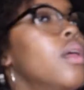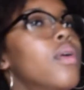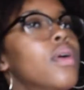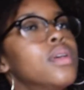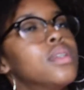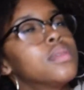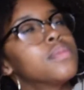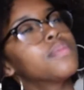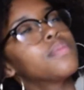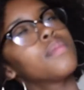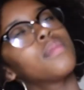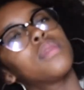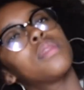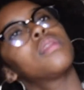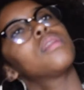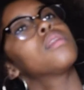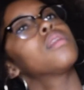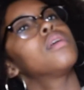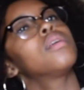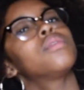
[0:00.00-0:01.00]
Anyways,
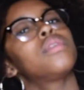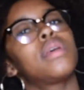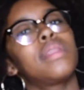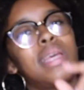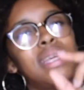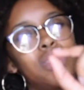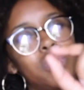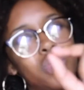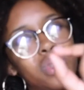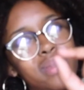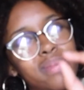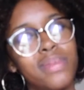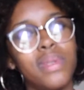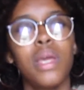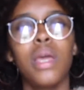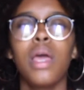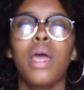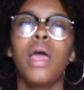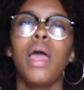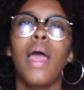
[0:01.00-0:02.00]
it's like that short.
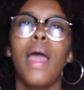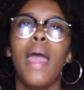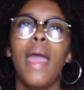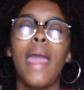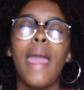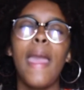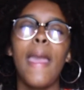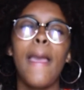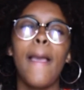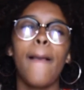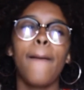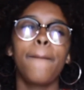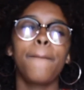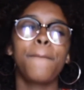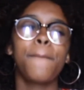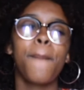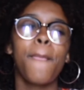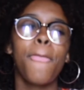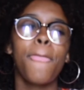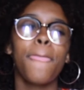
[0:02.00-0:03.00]

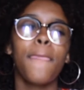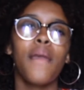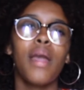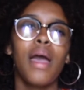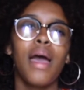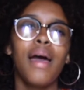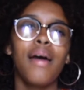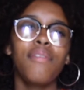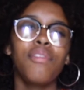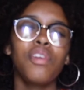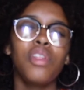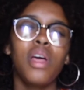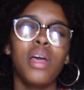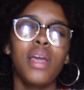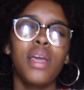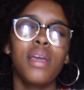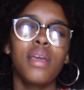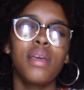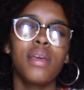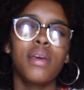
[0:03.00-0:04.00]
And I feel
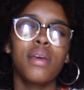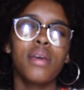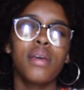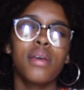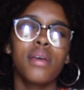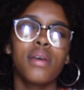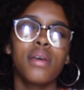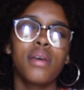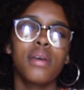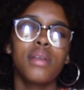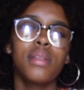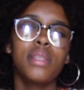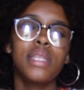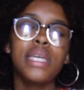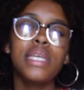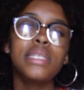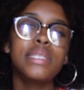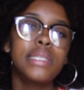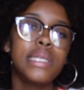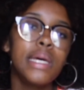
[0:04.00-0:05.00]
like
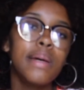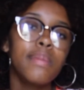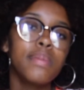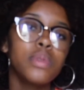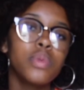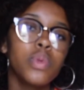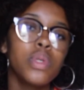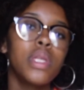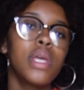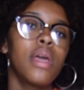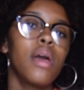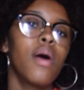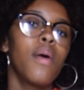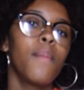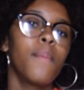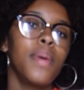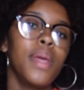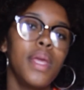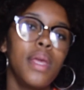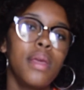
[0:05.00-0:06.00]
these tips really
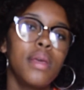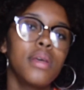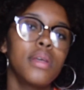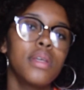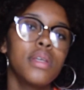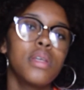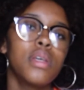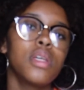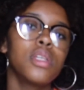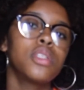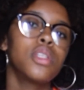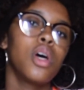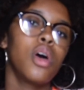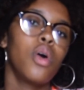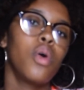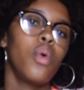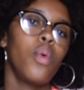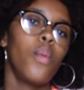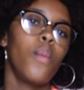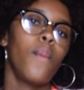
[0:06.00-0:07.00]
helped me.
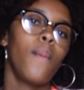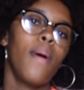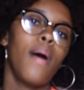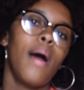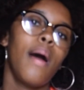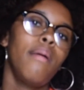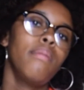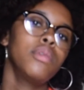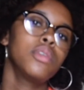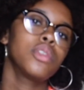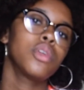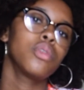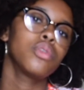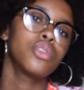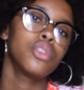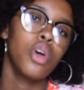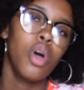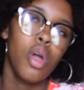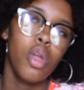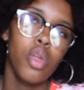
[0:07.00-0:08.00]
So I'm just going to
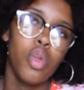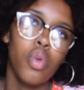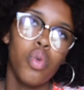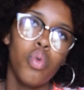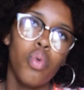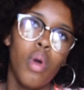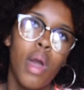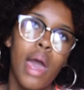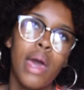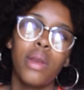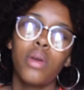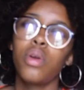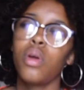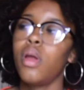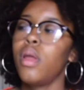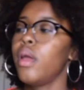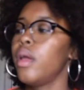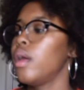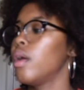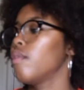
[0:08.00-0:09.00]
show you how to grow
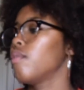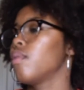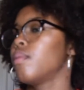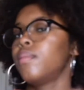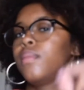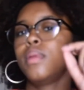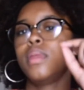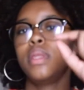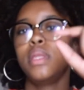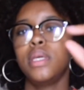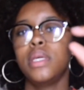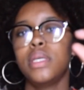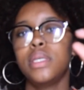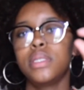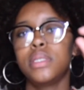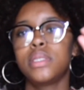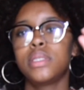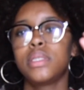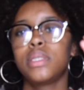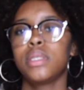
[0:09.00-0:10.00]
your hair from
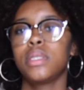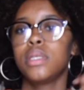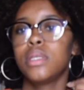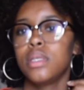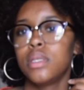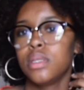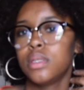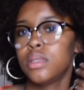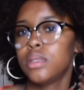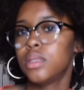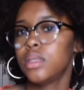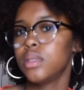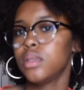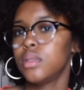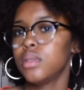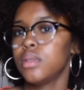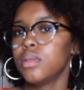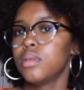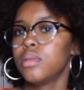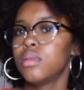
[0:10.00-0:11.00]
this to
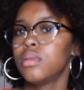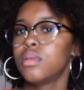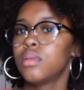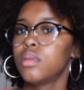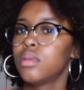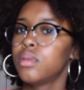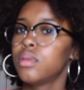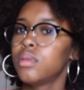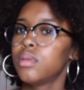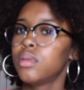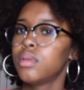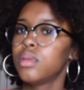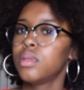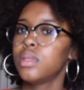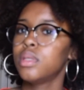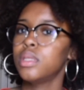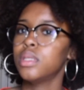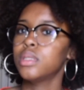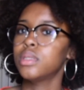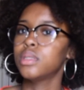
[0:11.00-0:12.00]

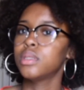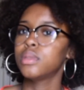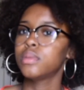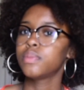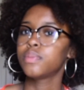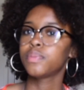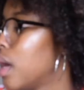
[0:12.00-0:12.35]
this.